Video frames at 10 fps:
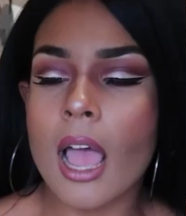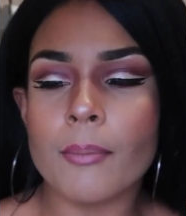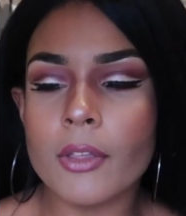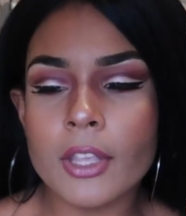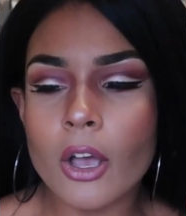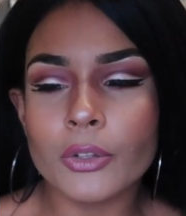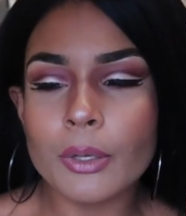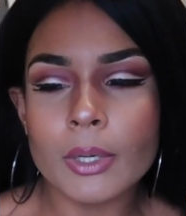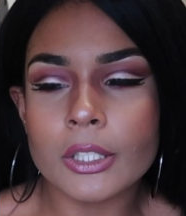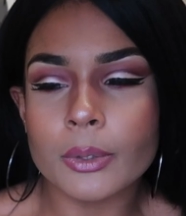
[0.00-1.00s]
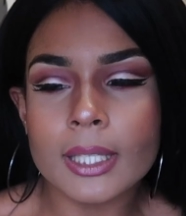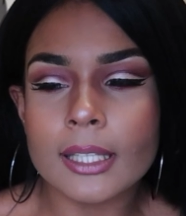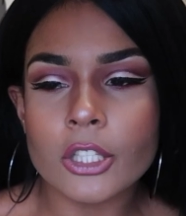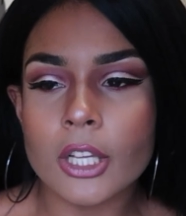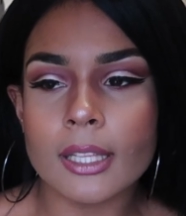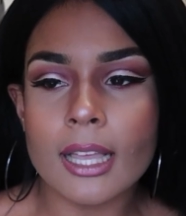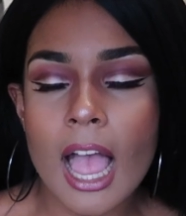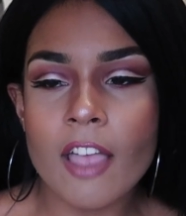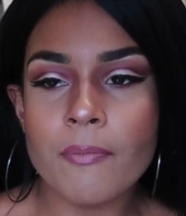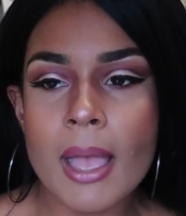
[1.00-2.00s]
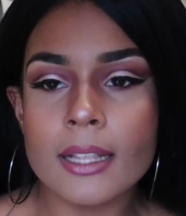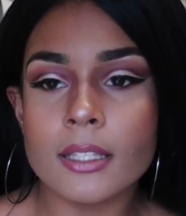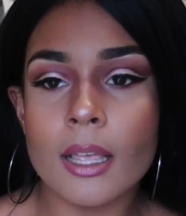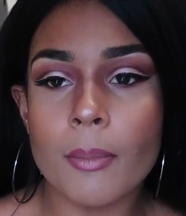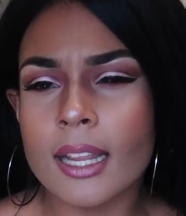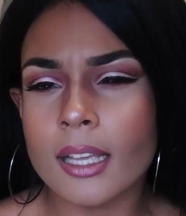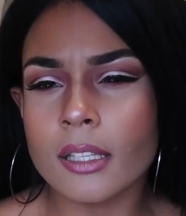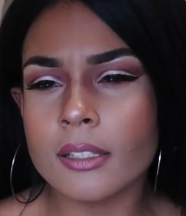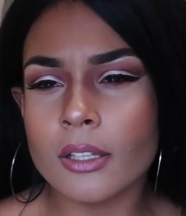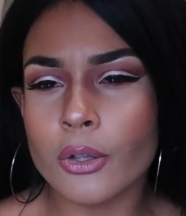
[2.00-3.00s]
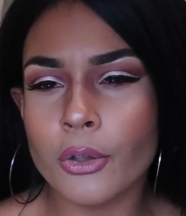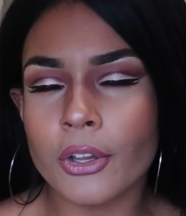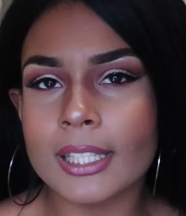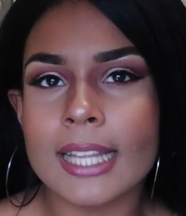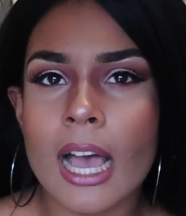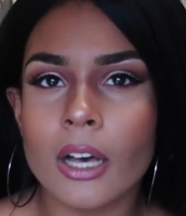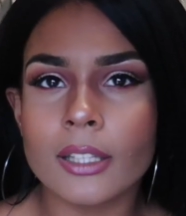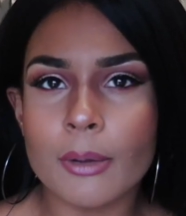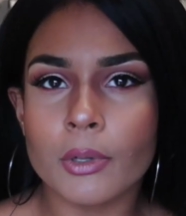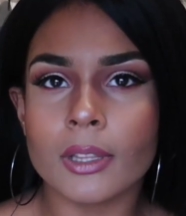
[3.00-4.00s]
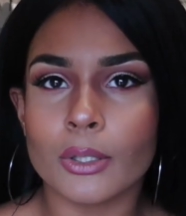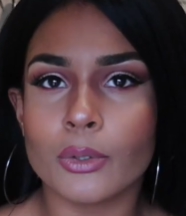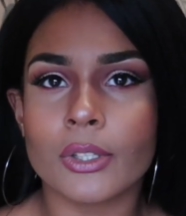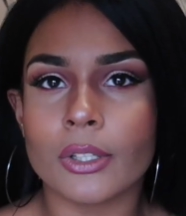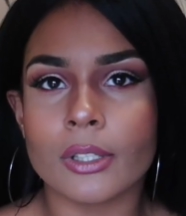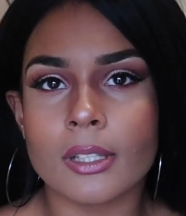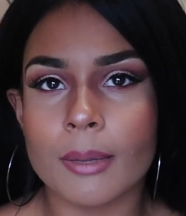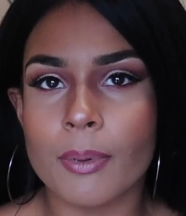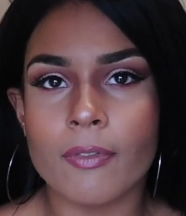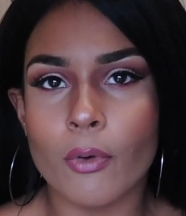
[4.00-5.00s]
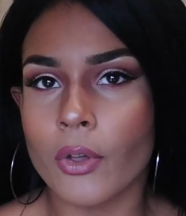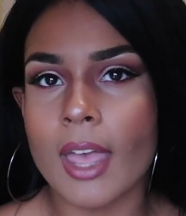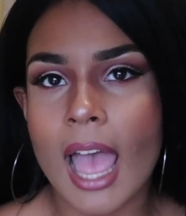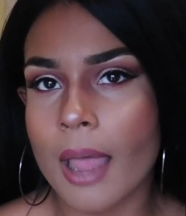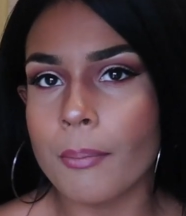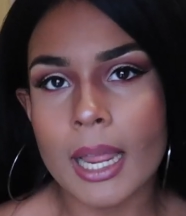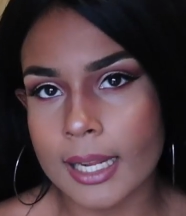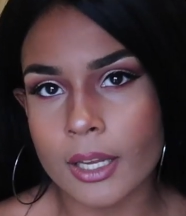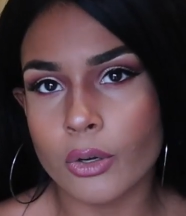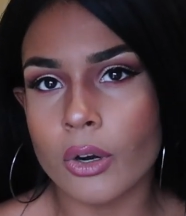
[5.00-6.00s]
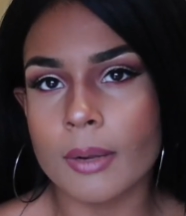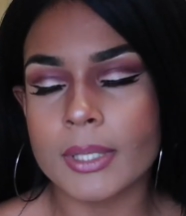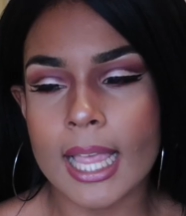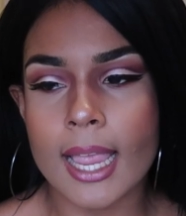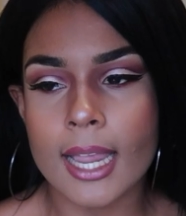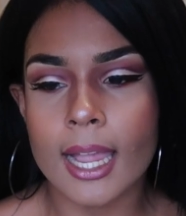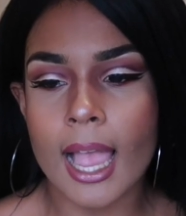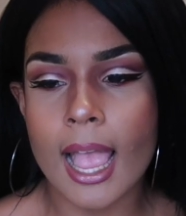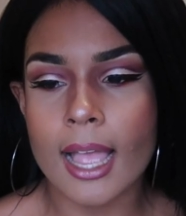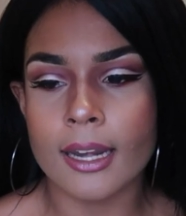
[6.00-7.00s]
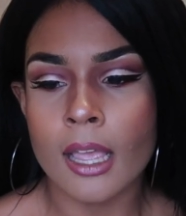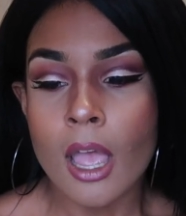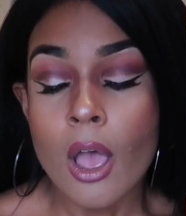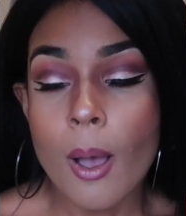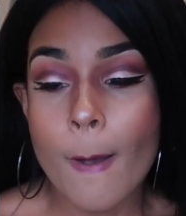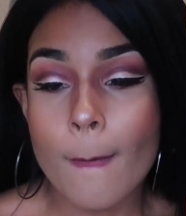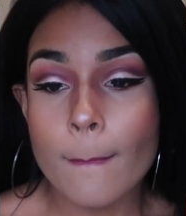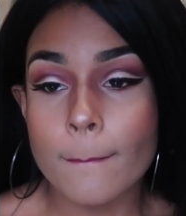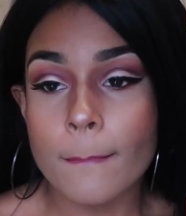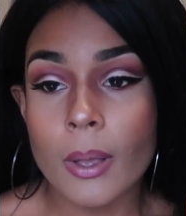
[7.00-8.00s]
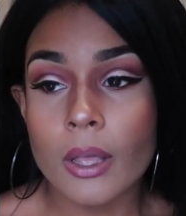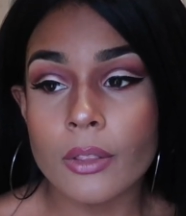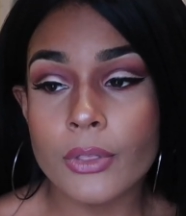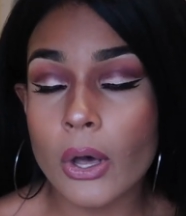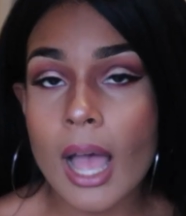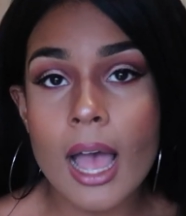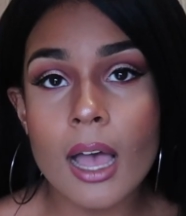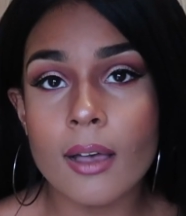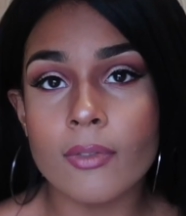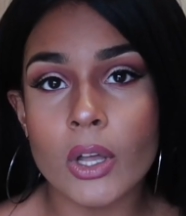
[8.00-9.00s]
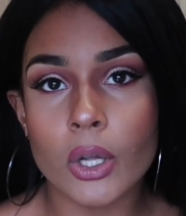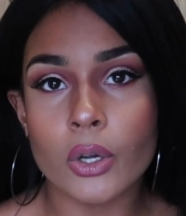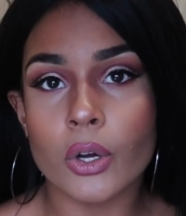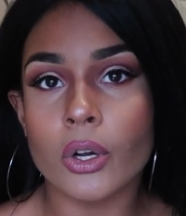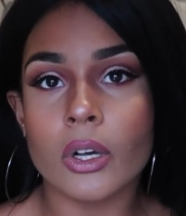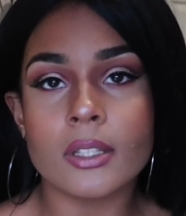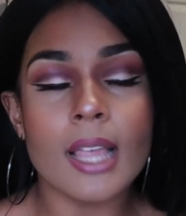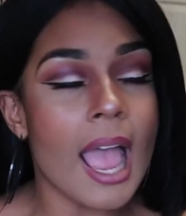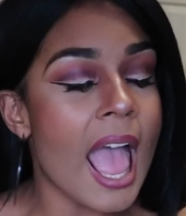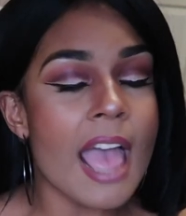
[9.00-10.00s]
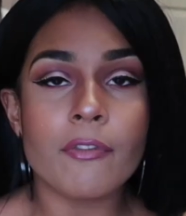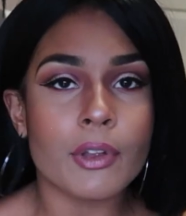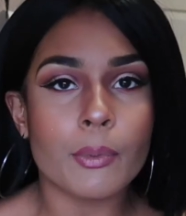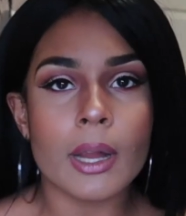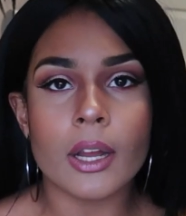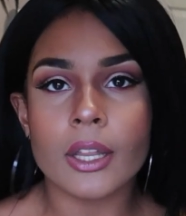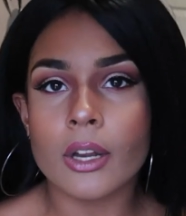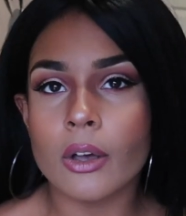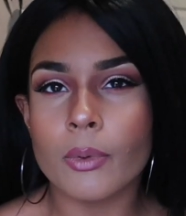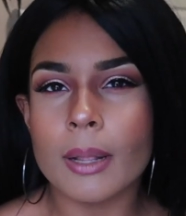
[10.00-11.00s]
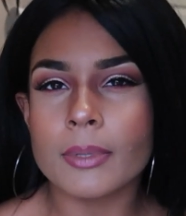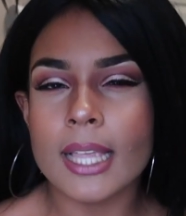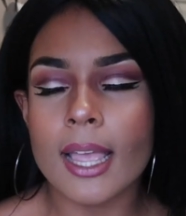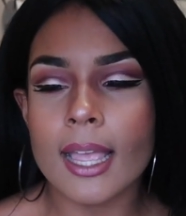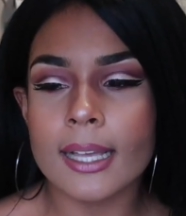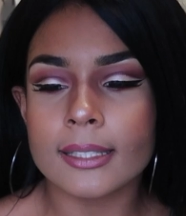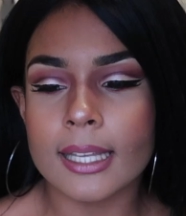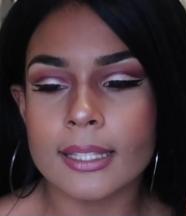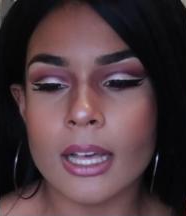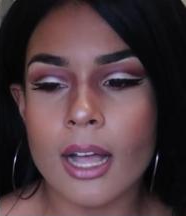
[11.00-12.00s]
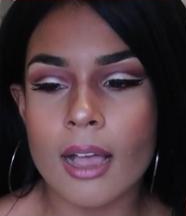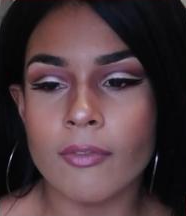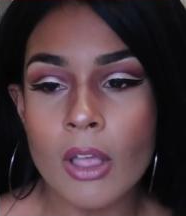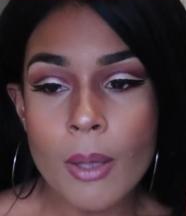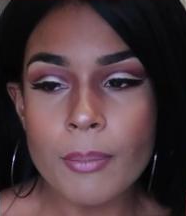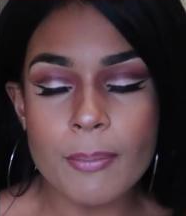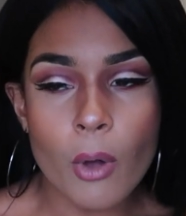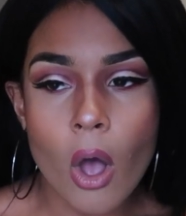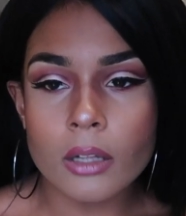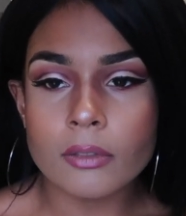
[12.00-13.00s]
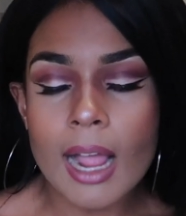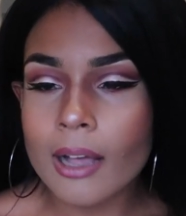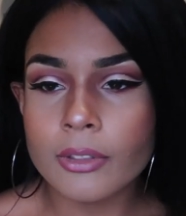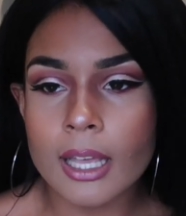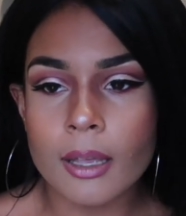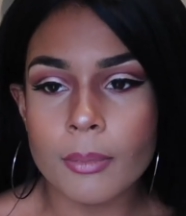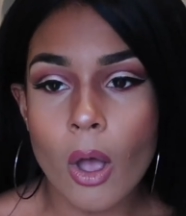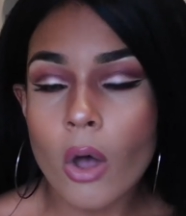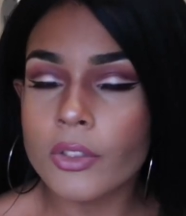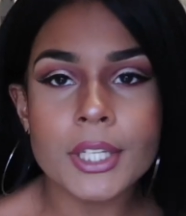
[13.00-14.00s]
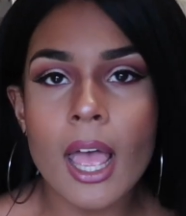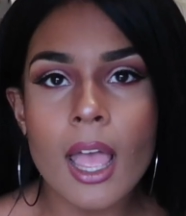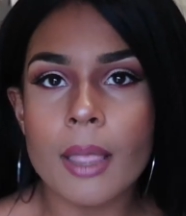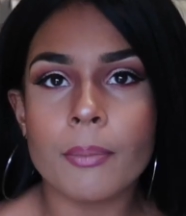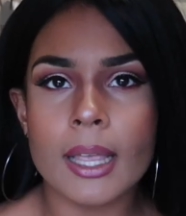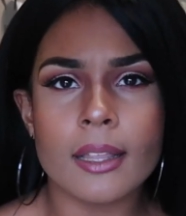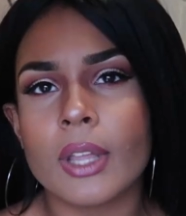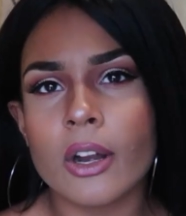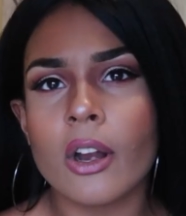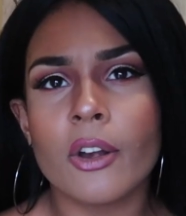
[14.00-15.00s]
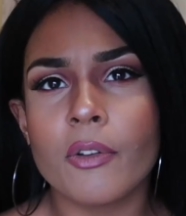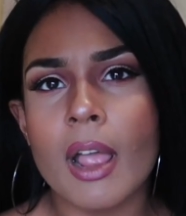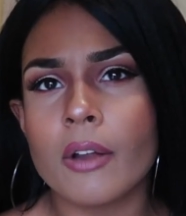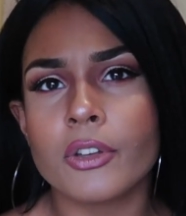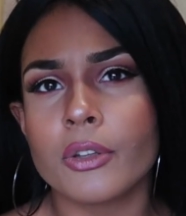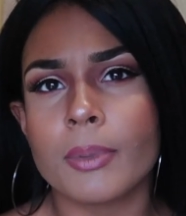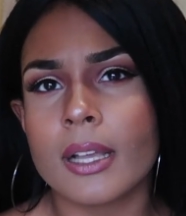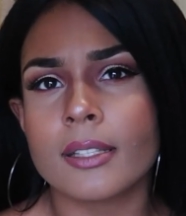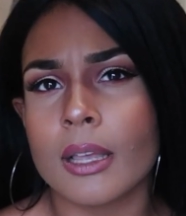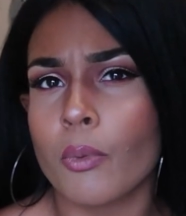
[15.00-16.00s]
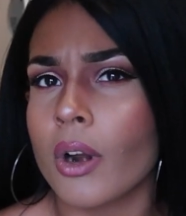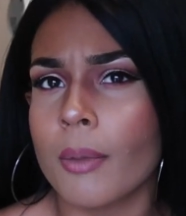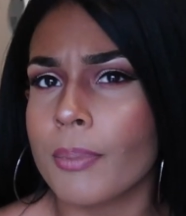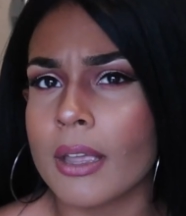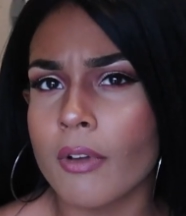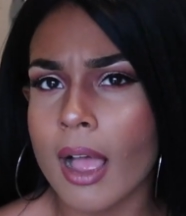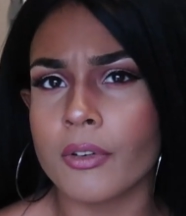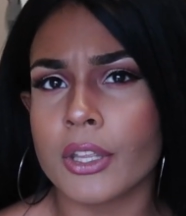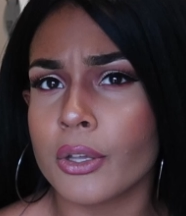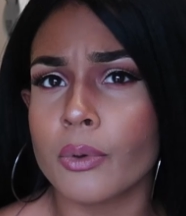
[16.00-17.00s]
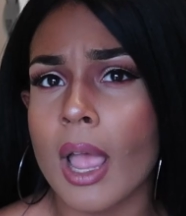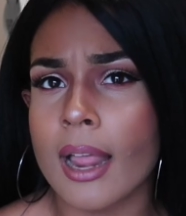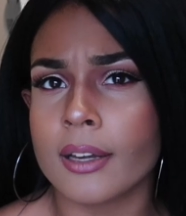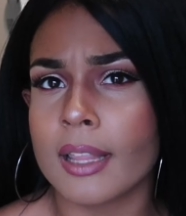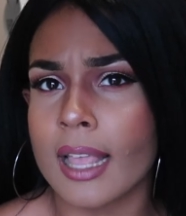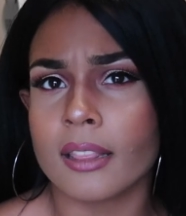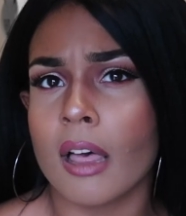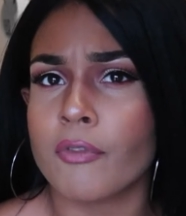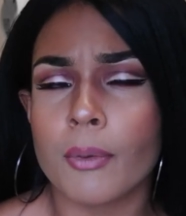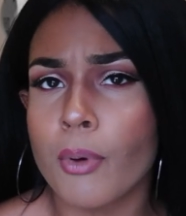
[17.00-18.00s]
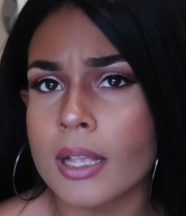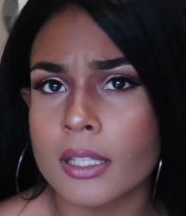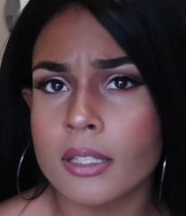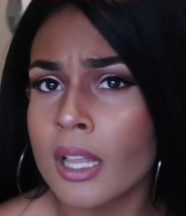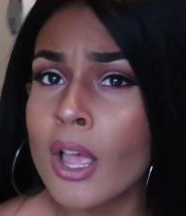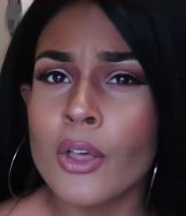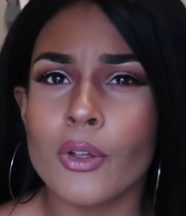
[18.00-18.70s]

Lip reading: And I'm not the only one doing this shit. Like, I've met some niggas who you could tell they were losers, like, before they had money, you know what I'm saying? And they'll have girls everywhere, you know what I'm saying? And like, they'll have people all around them all the time, but they aren't around you because they want to be around you and they love your presence.